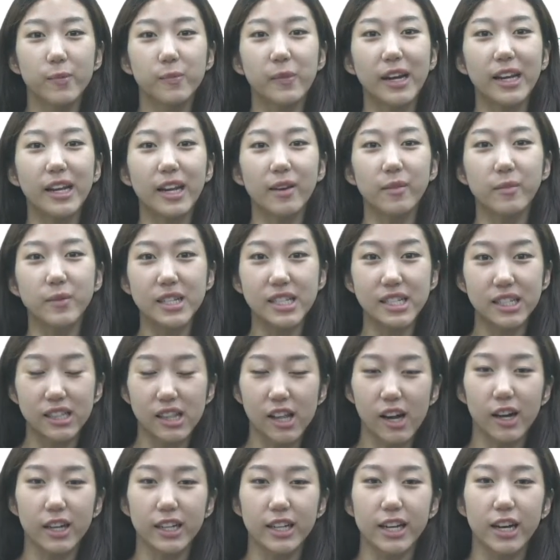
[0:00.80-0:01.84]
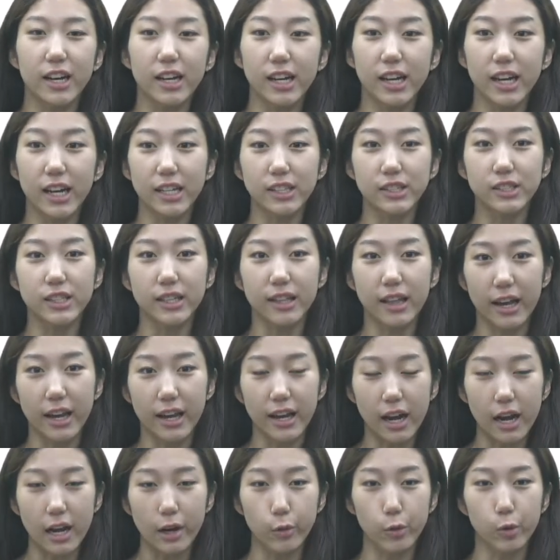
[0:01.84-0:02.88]
my name is Claudia, and today
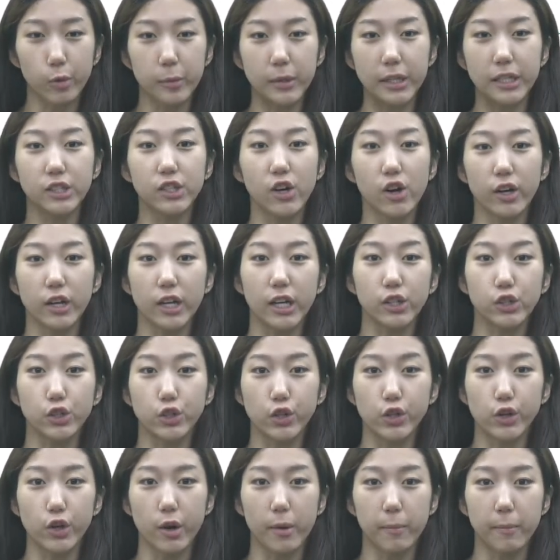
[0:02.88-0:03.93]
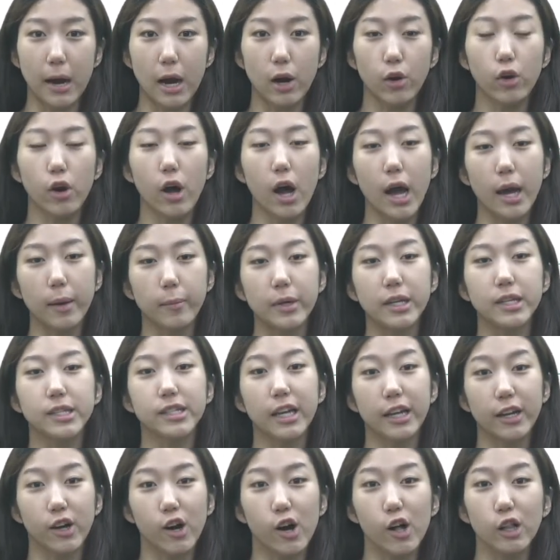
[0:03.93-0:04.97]
I will be talking to you about IB
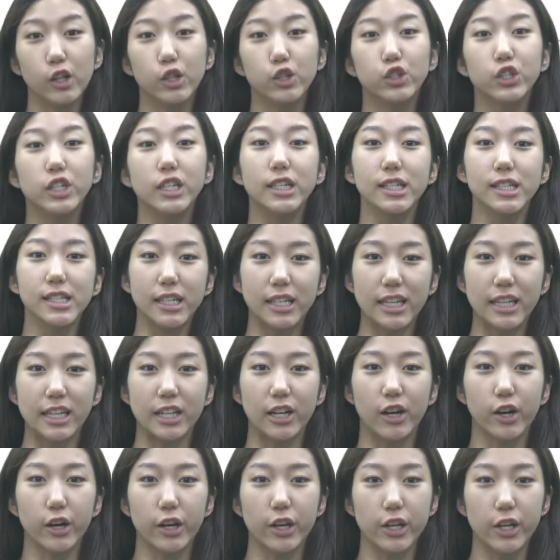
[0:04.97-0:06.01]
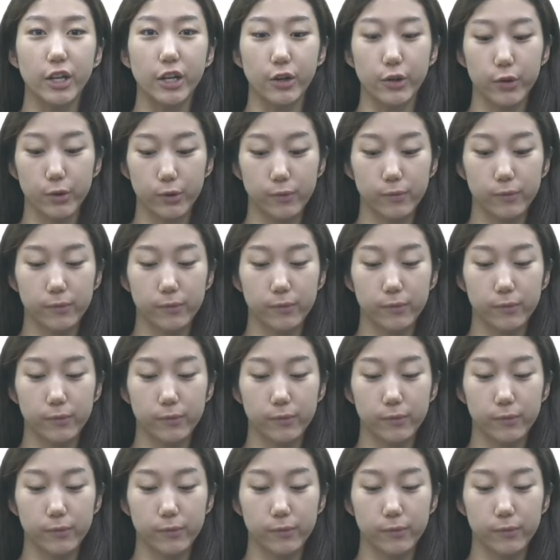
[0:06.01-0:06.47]
Psychology's ERQ.